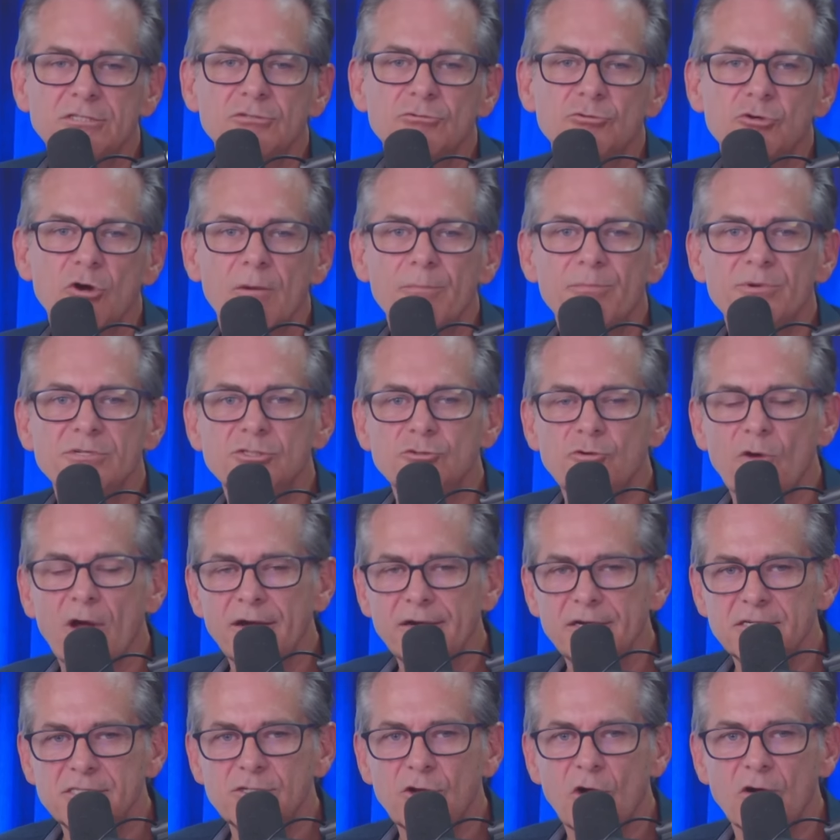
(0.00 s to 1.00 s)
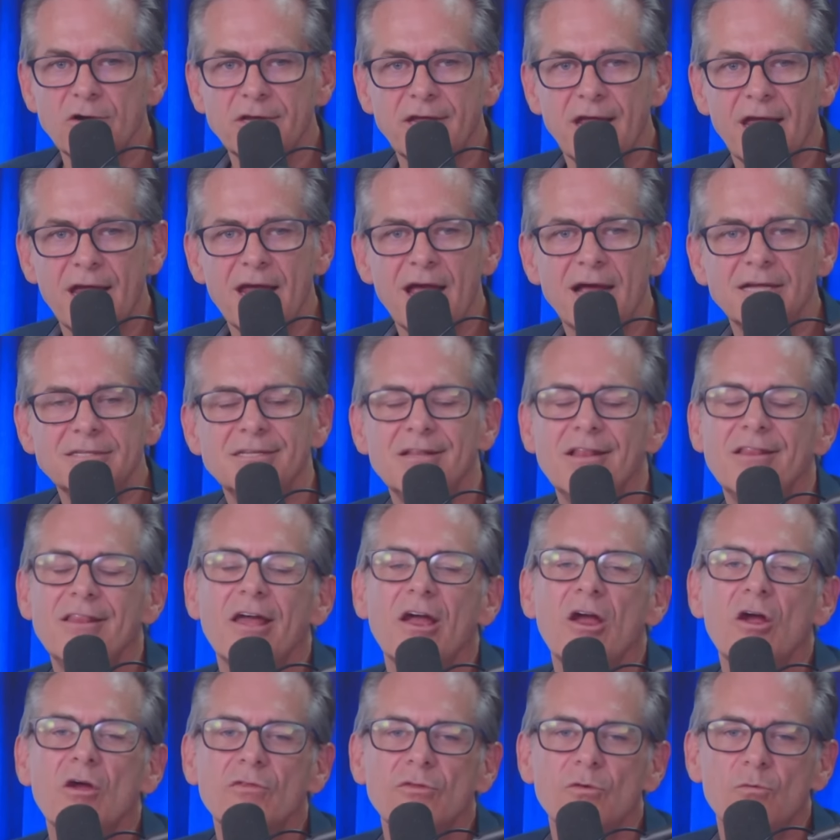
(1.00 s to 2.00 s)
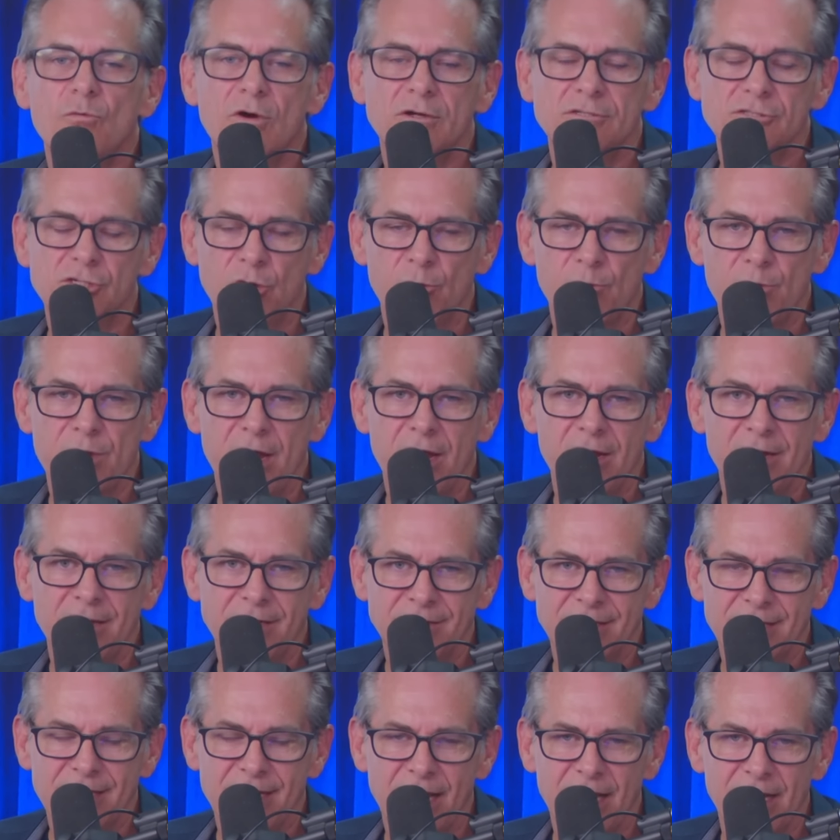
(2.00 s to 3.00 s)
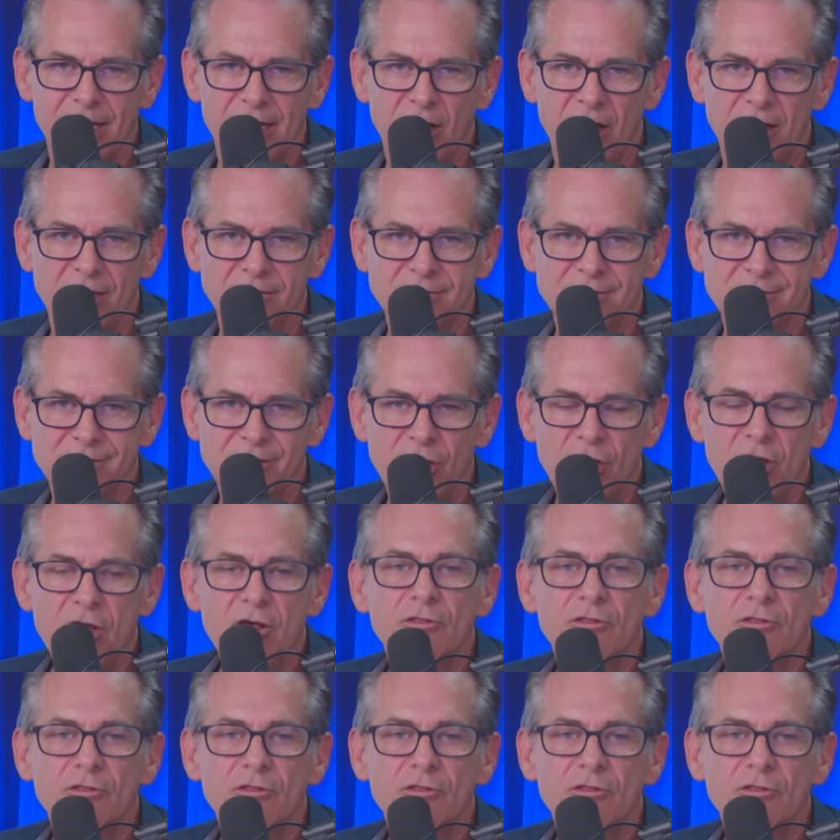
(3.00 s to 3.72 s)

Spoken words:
Trump is trying to start chaos. They're the ones creating the chaos.